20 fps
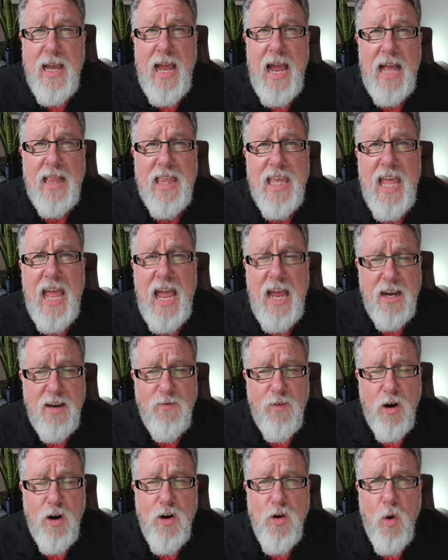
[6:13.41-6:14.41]
at the end
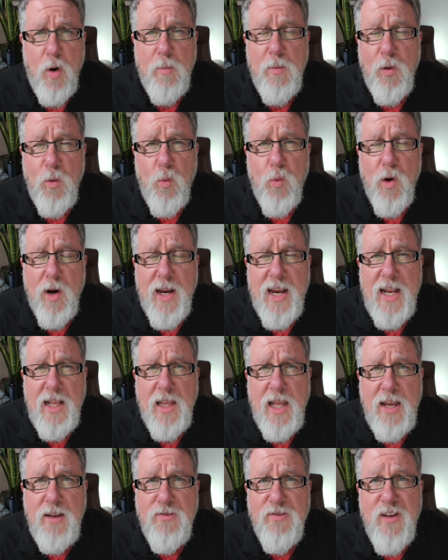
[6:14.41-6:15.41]
of our normal working
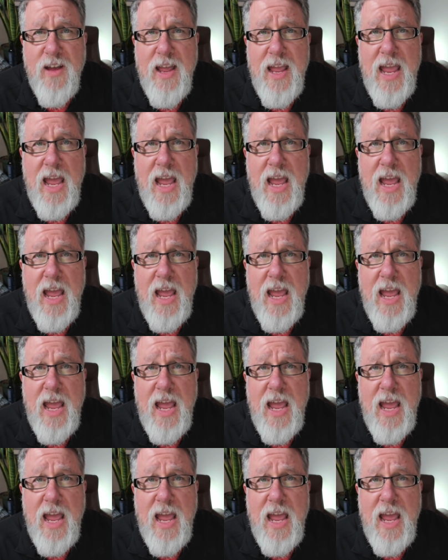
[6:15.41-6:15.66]
life,